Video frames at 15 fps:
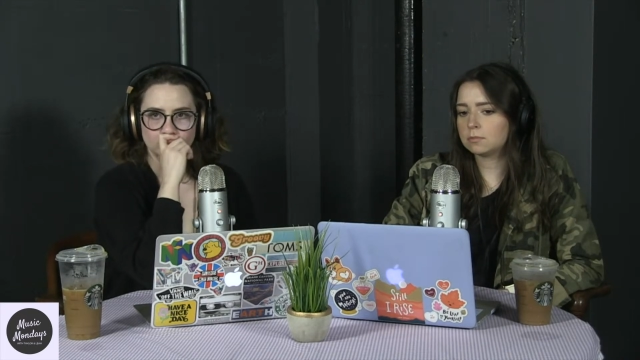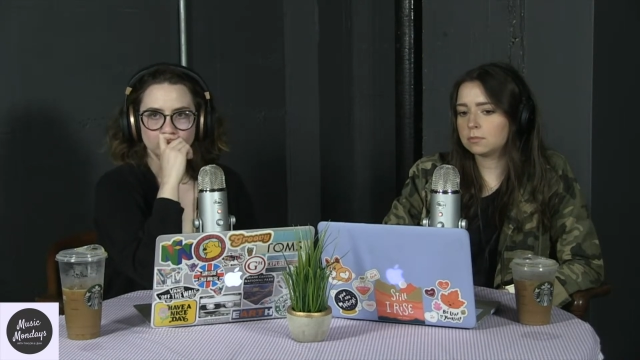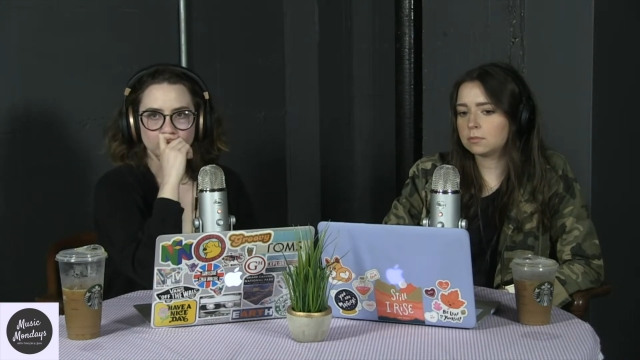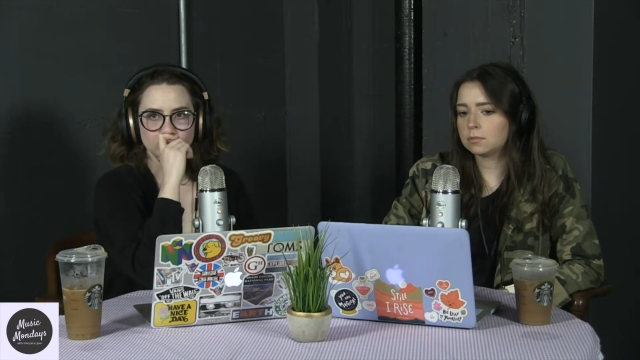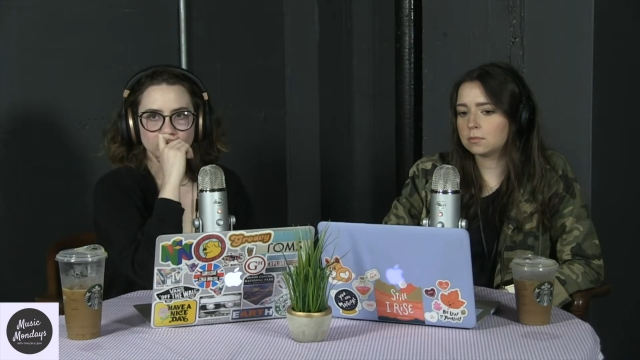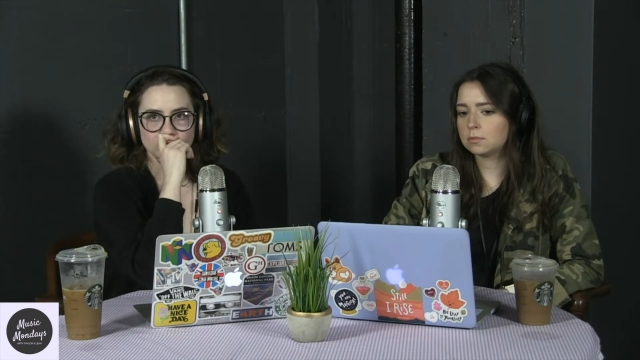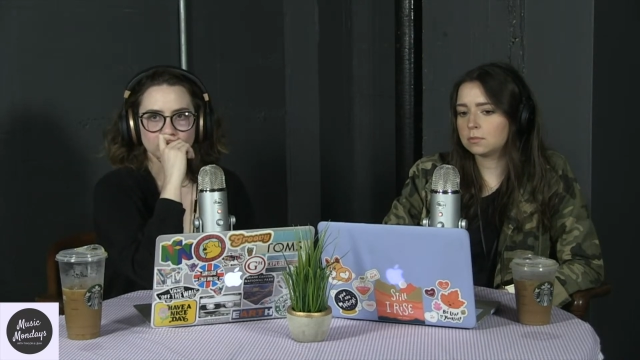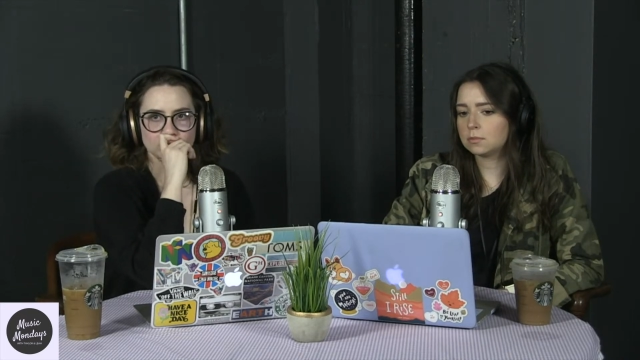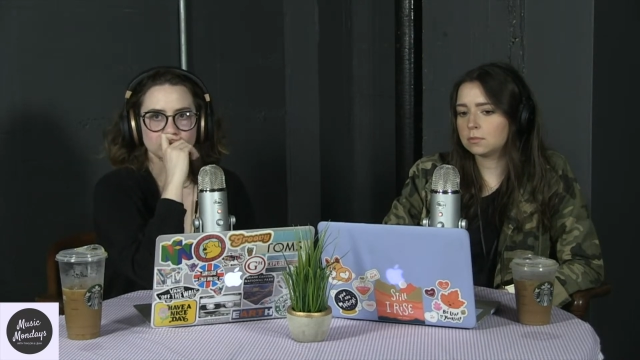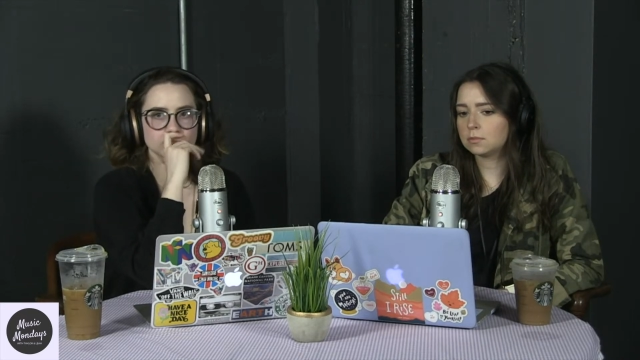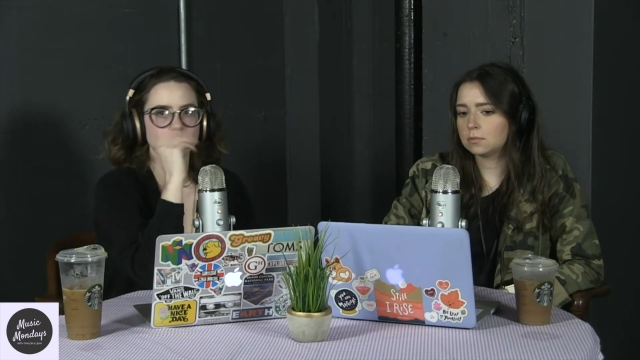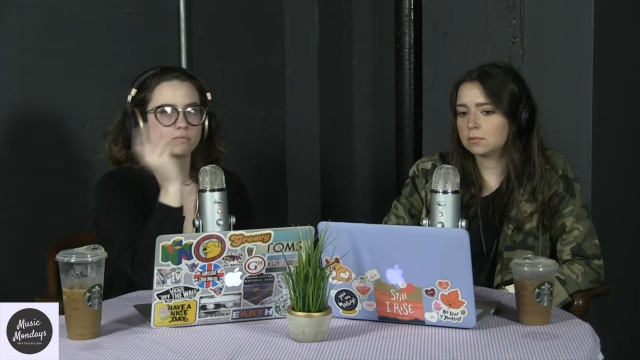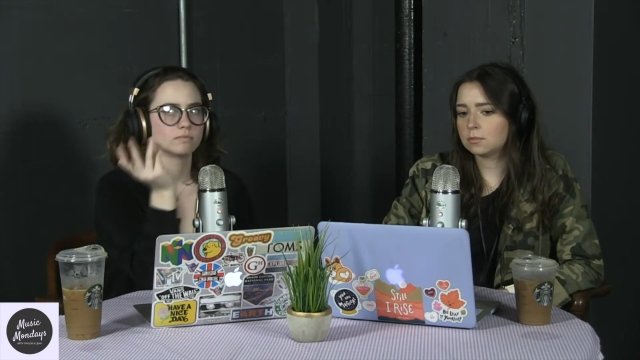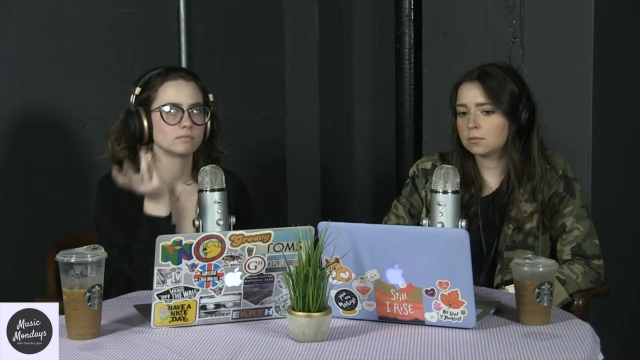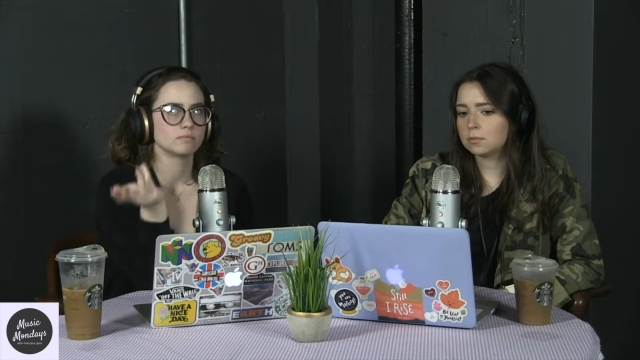
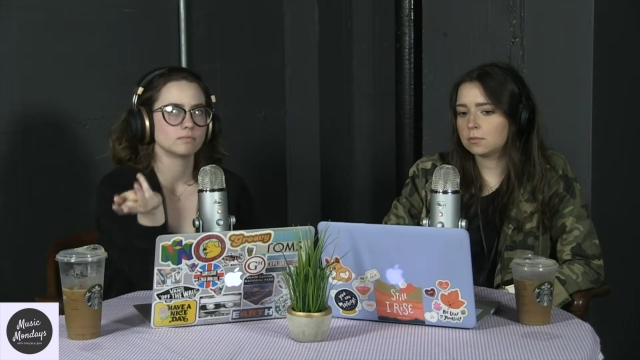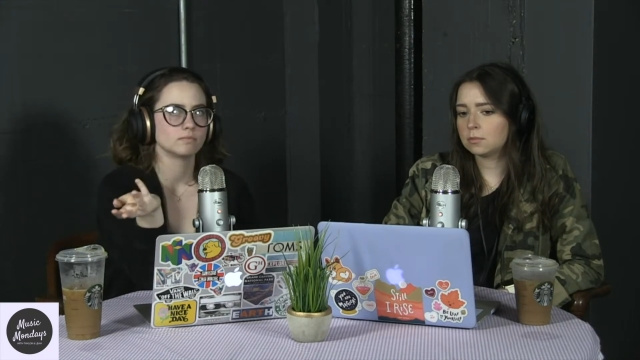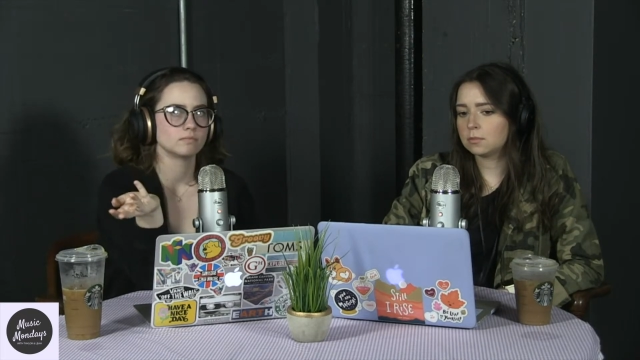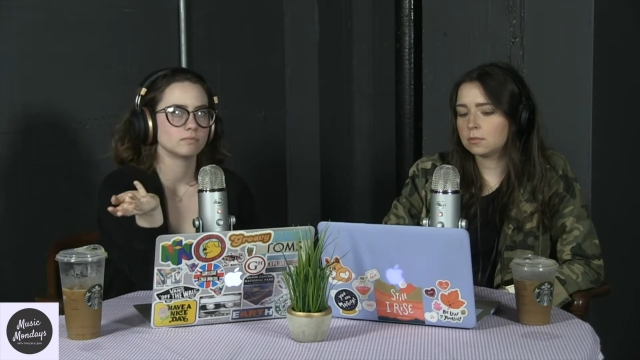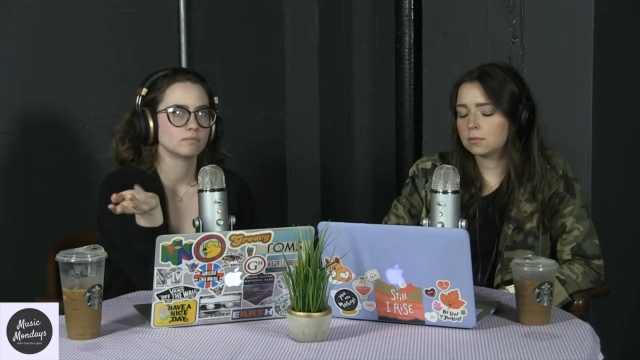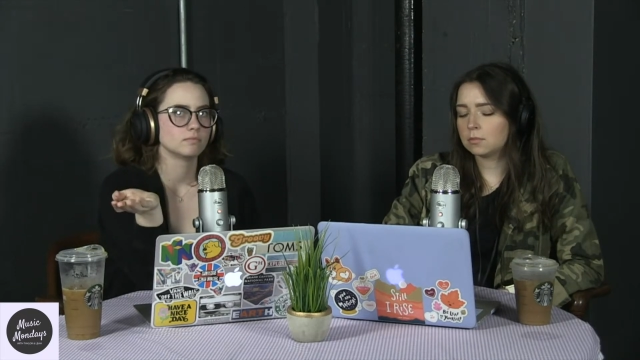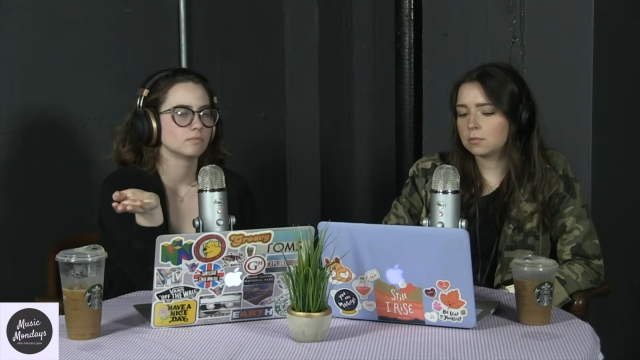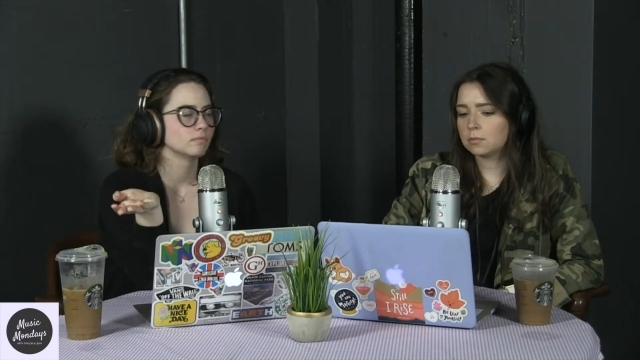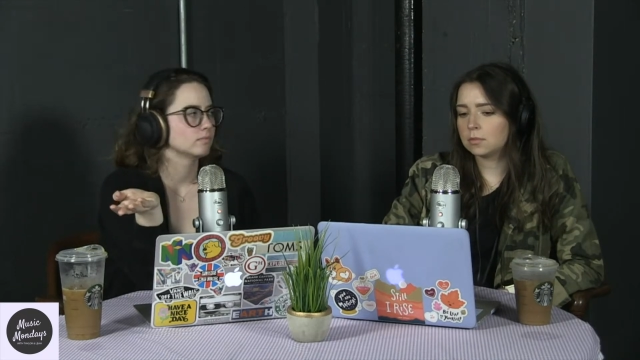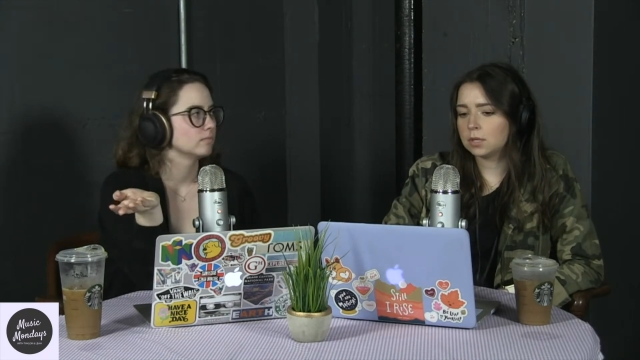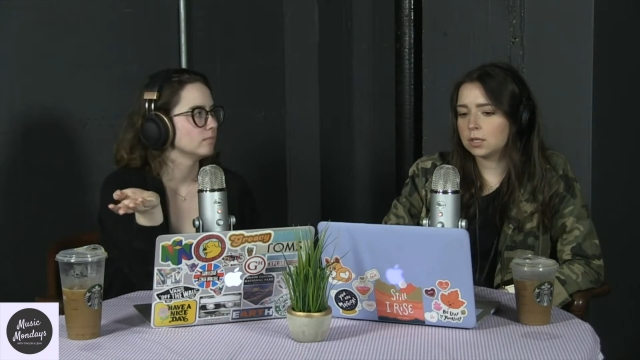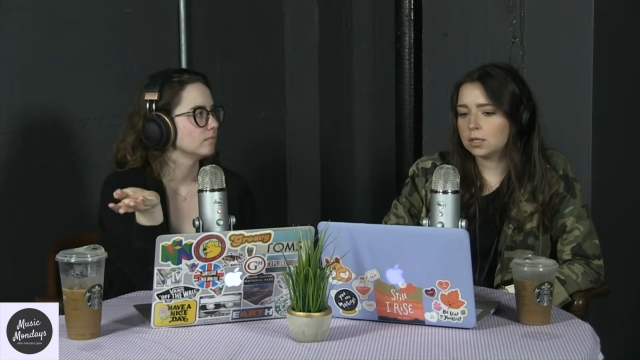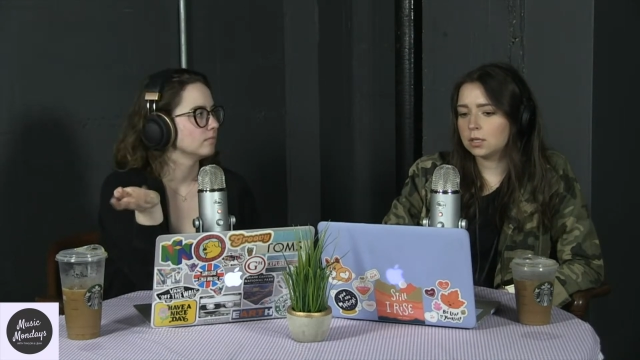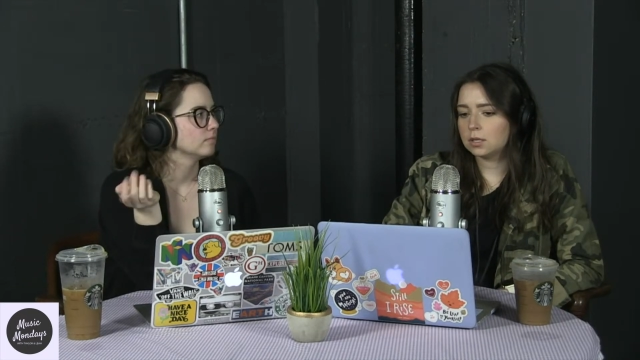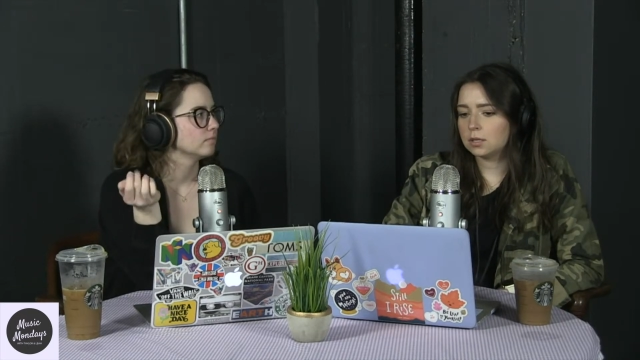
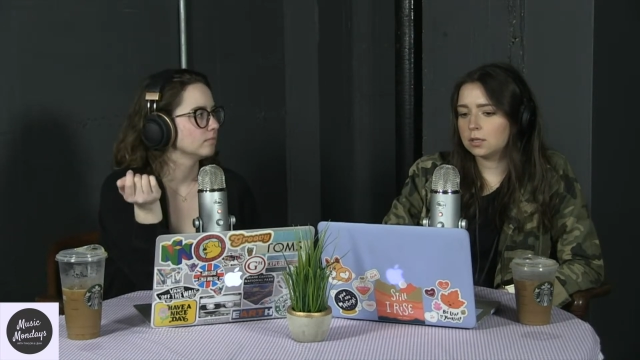(silence)